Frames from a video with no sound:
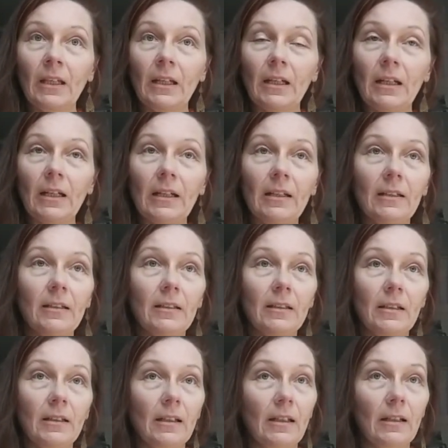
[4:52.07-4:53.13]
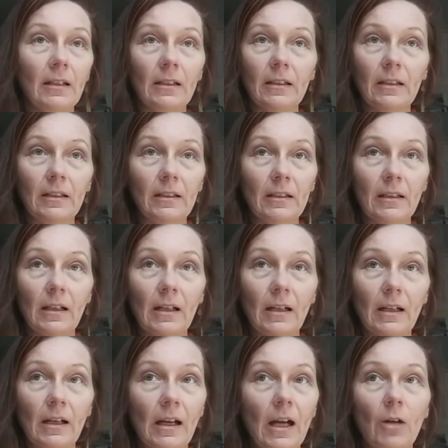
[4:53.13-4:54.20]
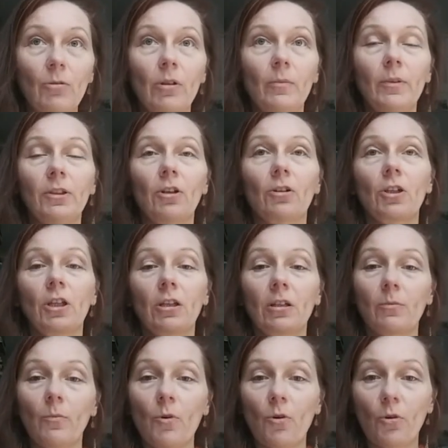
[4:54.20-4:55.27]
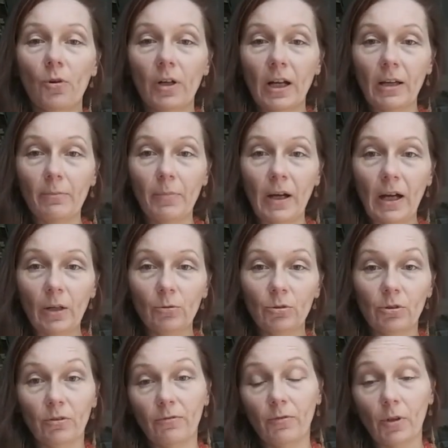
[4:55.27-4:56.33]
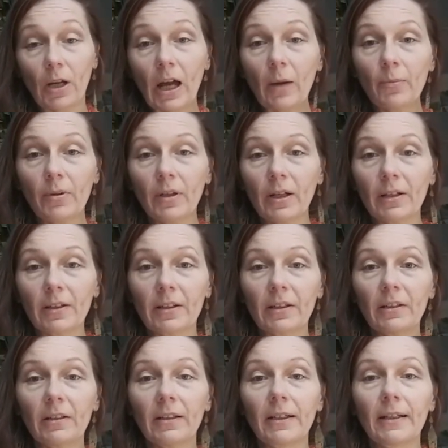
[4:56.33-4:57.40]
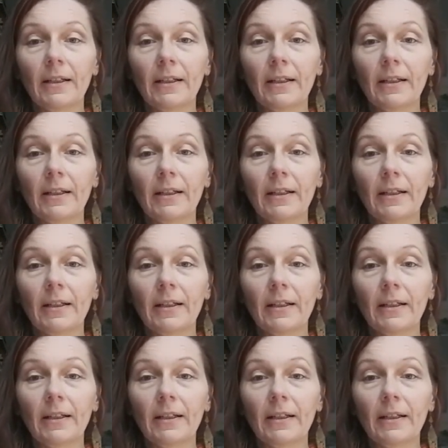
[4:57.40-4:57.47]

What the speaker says: and I will be talking more about vocabulary,